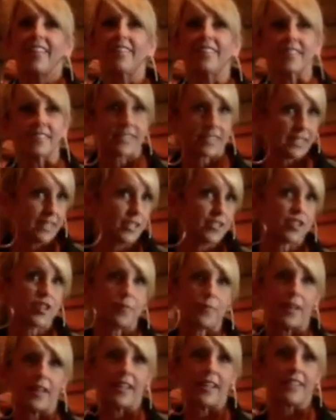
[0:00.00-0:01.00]
This is
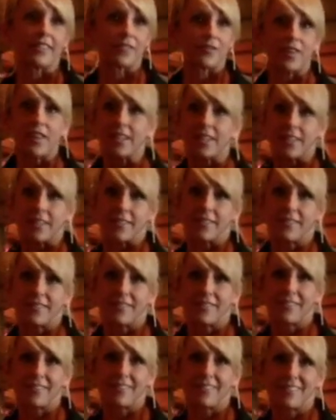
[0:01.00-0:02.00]
legitimate, it's
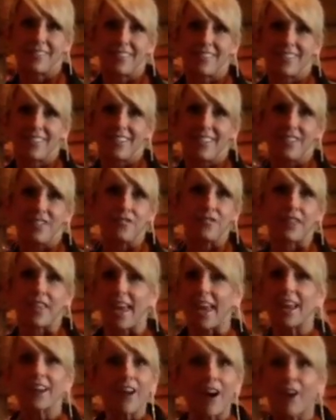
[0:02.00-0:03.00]
fitness. You
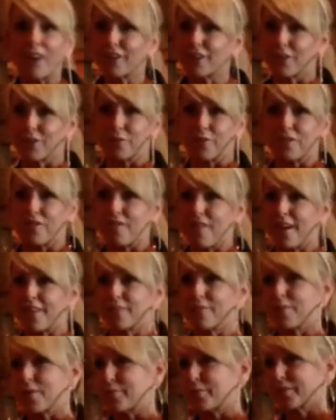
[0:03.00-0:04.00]
can't argue with the
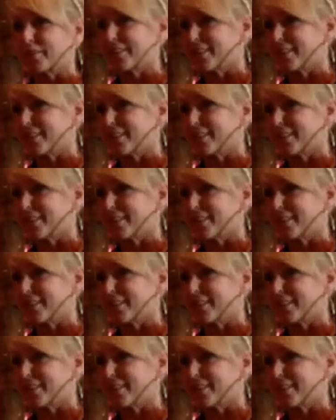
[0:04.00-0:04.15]
fact that people